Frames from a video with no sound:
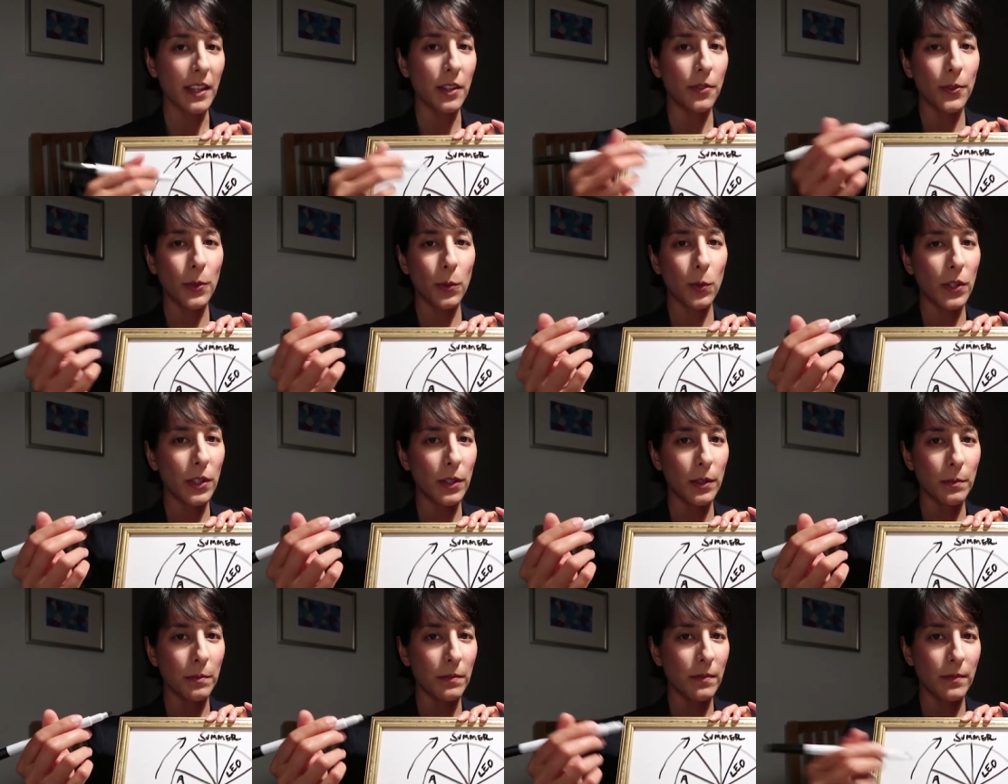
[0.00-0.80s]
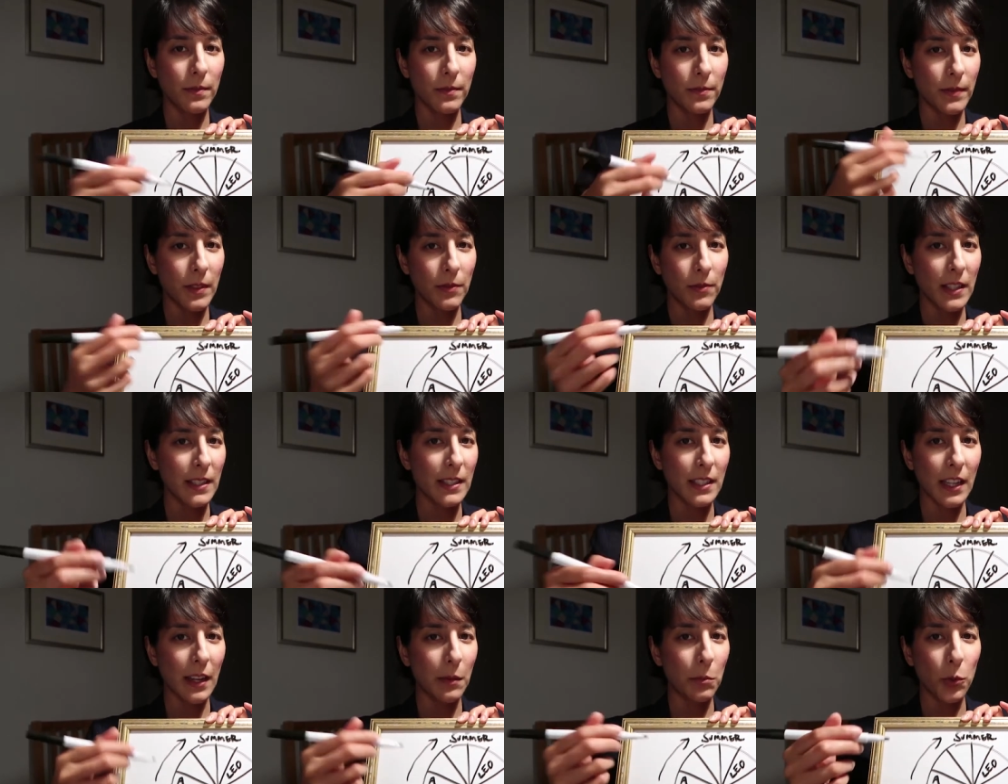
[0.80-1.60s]
and if you want to
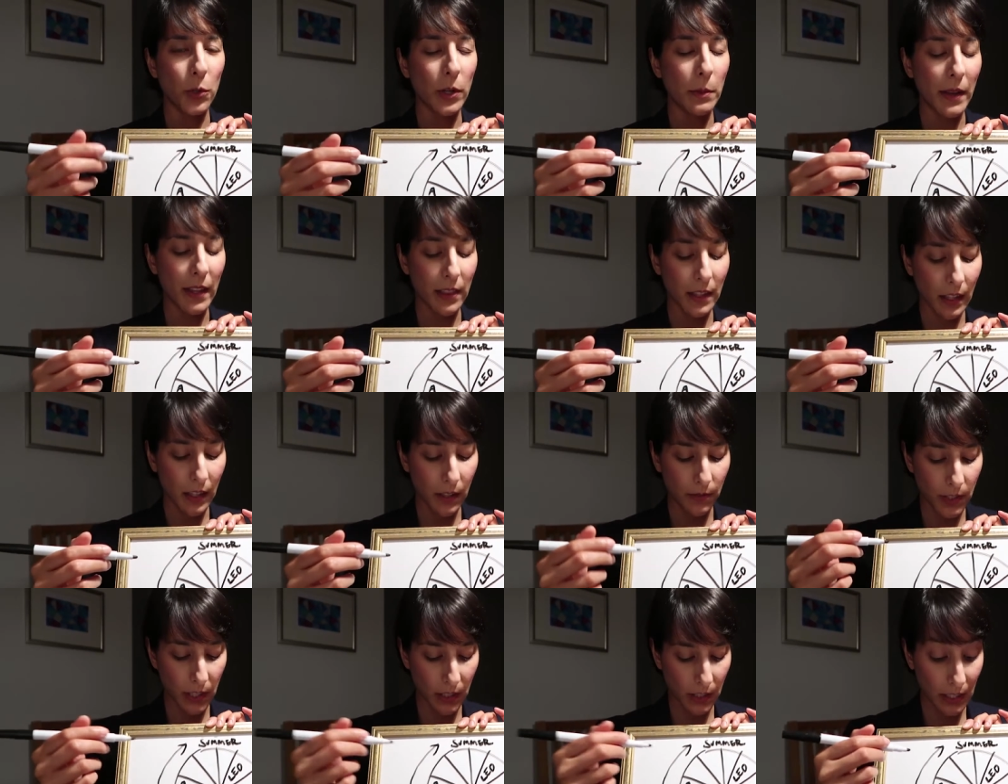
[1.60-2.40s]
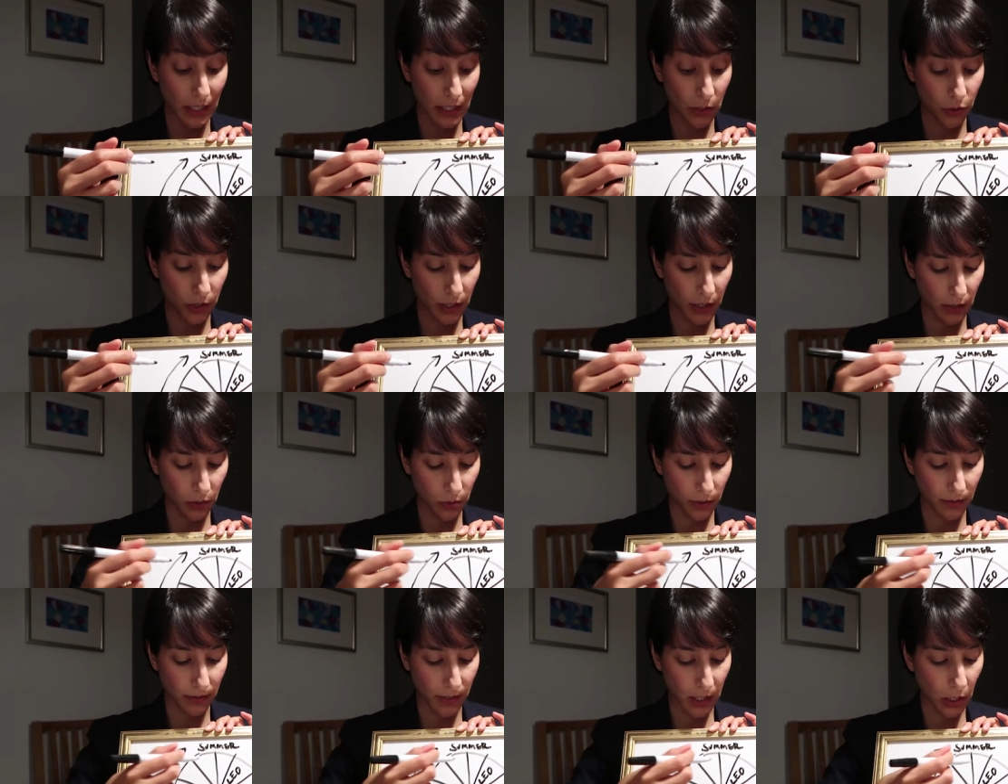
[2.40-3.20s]
investigate more about that, I've done an
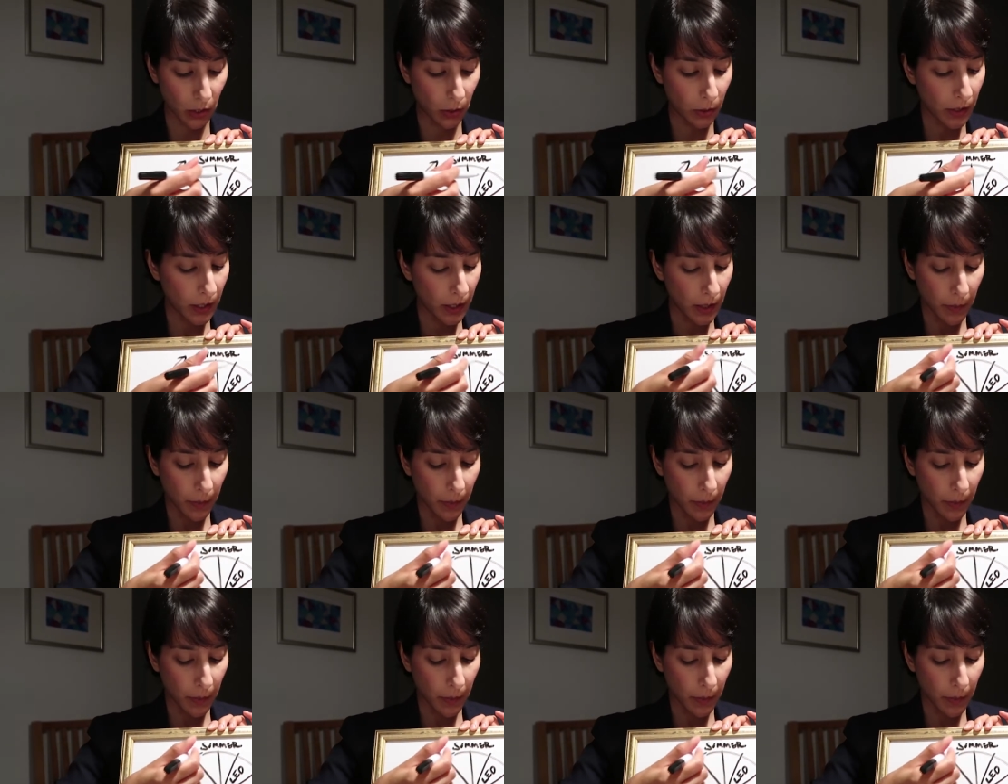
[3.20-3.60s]
introductory video.